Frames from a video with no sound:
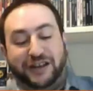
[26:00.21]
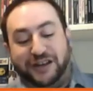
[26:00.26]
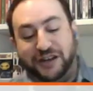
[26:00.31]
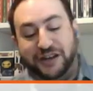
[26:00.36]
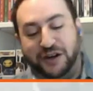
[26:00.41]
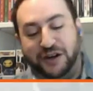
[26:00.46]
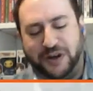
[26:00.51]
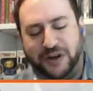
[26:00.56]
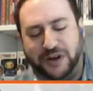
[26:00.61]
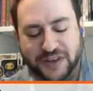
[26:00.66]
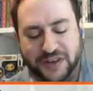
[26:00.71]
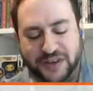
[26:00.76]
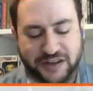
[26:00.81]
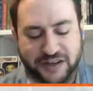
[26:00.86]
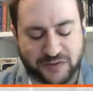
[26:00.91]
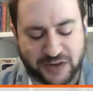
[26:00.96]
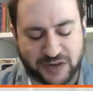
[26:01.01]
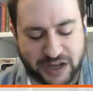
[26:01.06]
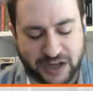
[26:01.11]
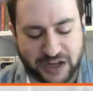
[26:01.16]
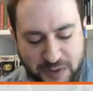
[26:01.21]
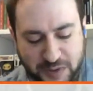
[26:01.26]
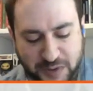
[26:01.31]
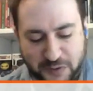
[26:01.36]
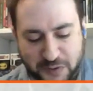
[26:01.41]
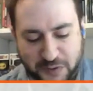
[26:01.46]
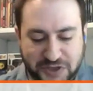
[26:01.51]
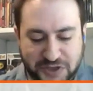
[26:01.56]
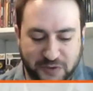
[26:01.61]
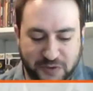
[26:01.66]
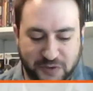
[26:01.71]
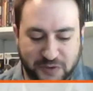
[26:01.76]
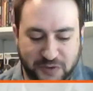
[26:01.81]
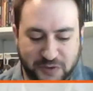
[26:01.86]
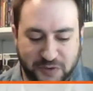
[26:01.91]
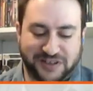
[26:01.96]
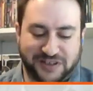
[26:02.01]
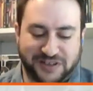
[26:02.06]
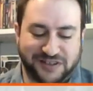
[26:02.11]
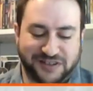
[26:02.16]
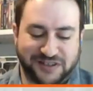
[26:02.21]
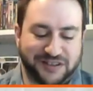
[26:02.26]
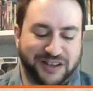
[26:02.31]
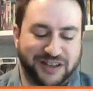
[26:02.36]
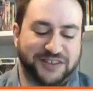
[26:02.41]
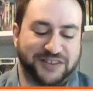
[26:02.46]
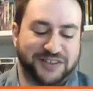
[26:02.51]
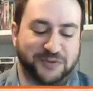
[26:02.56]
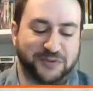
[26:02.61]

I don't remember what show we discussed it last